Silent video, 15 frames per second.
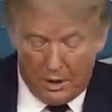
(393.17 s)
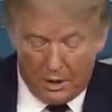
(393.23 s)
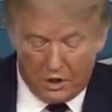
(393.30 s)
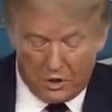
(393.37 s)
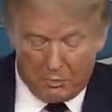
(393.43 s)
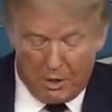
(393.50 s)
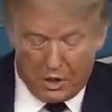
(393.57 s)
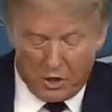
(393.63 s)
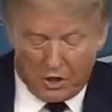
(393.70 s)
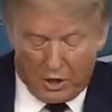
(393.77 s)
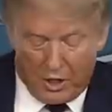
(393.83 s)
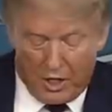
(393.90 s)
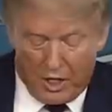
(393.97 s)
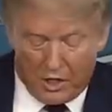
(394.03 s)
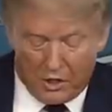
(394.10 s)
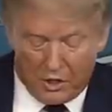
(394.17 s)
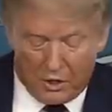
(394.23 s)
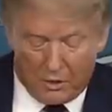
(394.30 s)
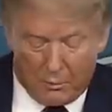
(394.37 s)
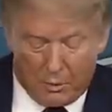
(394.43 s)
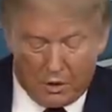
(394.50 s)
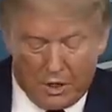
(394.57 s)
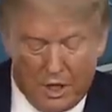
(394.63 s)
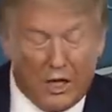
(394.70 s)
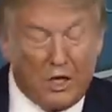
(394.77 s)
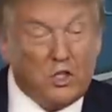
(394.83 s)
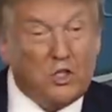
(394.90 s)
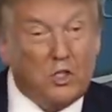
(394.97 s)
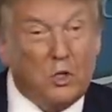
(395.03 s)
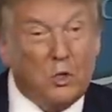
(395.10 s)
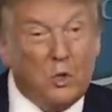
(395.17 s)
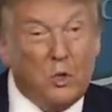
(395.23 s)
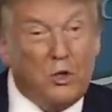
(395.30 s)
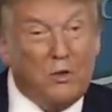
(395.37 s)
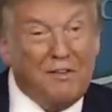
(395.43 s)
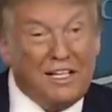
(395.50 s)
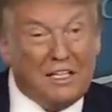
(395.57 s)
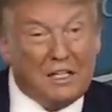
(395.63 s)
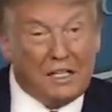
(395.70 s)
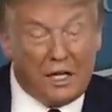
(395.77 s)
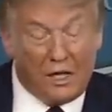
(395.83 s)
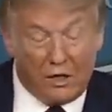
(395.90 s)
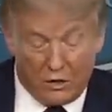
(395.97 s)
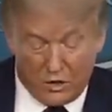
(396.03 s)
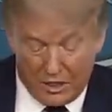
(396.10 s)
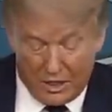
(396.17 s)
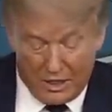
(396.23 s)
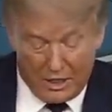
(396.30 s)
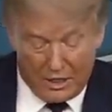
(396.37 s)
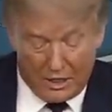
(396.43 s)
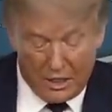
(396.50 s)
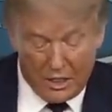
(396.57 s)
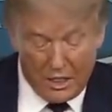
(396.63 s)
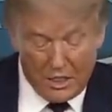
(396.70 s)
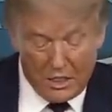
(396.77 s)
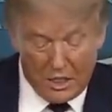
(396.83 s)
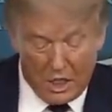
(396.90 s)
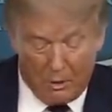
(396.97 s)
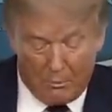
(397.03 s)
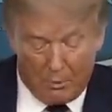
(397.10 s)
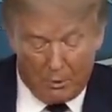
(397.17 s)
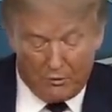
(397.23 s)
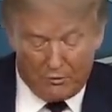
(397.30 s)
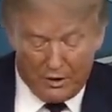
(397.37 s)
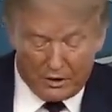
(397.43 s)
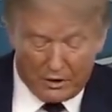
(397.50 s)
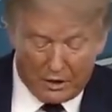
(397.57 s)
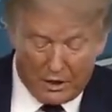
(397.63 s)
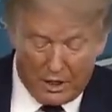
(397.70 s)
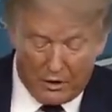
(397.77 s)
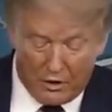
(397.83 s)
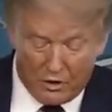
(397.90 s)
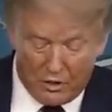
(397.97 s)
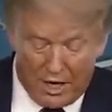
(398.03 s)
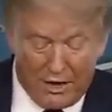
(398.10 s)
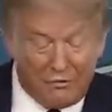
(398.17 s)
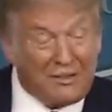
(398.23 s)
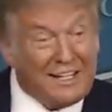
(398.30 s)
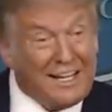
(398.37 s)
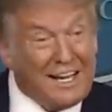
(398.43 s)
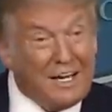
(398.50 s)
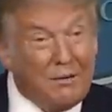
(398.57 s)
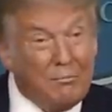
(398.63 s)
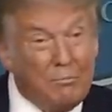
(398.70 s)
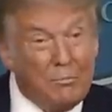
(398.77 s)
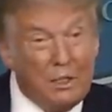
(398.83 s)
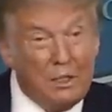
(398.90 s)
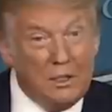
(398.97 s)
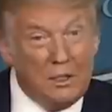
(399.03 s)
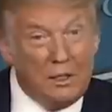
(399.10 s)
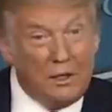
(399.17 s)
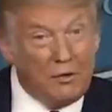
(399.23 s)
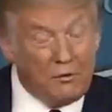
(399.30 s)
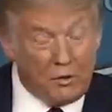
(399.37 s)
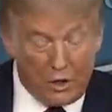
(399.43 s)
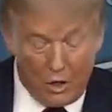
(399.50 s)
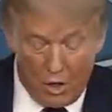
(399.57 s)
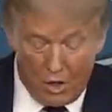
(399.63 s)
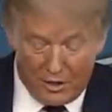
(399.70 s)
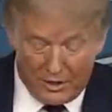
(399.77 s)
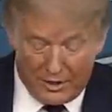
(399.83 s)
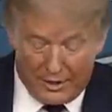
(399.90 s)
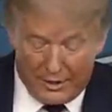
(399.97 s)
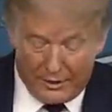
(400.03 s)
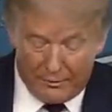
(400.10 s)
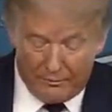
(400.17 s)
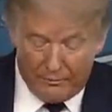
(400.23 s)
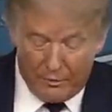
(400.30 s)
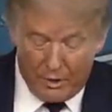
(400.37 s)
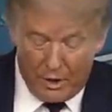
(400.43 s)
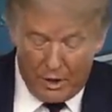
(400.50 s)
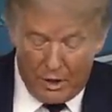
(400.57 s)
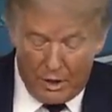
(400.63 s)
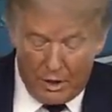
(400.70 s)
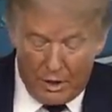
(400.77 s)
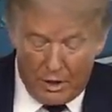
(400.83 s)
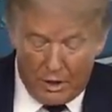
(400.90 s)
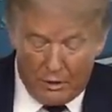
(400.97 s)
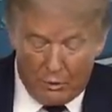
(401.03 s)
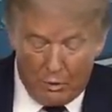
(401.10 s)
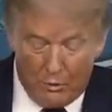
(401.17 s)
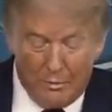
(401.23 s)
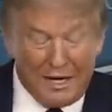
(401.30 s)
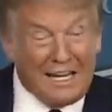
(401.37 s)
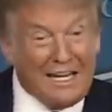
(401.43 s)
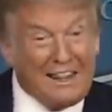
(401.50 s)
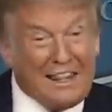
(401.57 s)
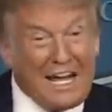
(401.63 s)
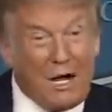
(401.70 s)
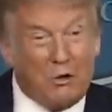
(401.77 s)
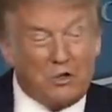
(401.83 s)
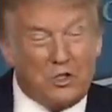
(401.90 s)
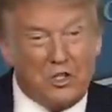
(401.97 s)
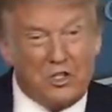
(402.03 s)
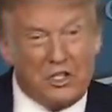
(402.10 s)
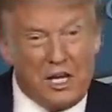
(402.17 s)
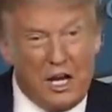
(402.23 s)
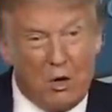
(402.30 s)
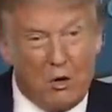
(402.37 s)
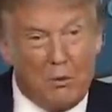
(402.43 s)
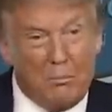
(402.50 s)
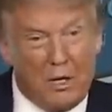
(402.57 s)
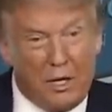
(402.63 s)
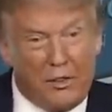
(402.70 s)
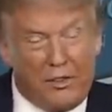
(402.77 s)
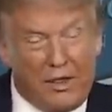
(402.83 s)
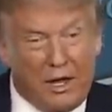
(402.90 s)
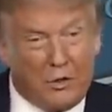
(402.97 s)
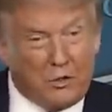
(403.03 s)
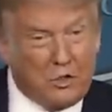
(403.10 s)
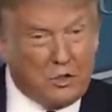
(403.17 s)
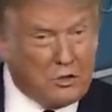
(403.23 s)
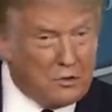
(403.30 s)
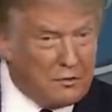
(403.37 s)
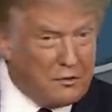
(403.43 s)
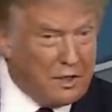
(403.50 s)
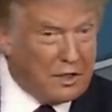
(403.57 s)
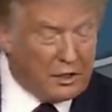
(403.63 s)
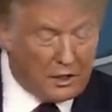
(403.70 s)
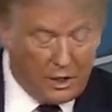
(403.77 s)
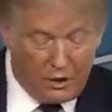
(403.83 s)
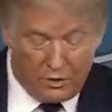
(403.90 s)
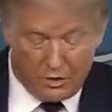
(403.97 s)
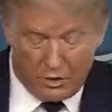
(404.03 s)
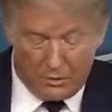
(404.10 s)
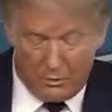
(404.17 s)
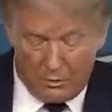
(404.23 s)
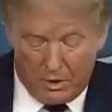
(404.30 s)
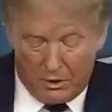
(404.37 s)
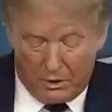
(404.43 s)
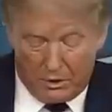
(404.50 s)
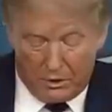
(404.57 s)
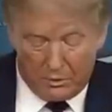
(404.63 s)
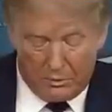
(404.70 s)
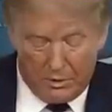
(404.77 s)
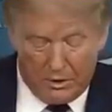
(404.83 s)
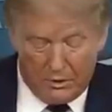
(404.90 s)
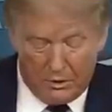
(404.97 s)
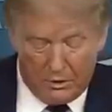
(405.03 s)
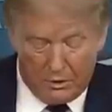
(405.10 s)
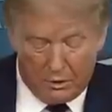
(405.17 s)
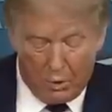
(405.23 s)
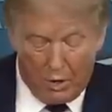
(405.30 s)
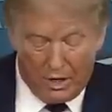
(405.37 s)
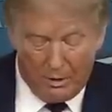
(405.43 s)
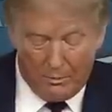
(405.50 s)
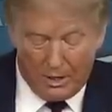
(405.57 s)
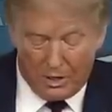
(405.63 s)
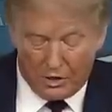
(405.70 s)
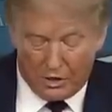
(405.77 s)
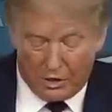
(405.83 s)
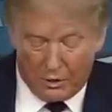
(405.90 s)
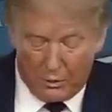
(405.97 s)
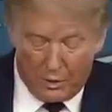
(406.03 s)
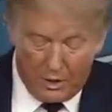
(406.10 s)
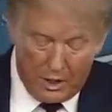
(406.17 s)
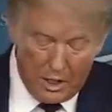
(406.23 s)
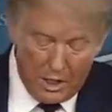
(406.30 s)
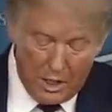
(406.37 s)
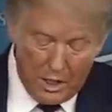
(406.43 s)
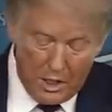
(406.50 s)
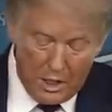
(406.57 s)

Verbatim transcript: especially as it pertains to the ventilators. They need help with ventilators, they have to get them, they're very hard to get. We're making thousands now a month, thousands of ventilators a month. It's been quite amazing. We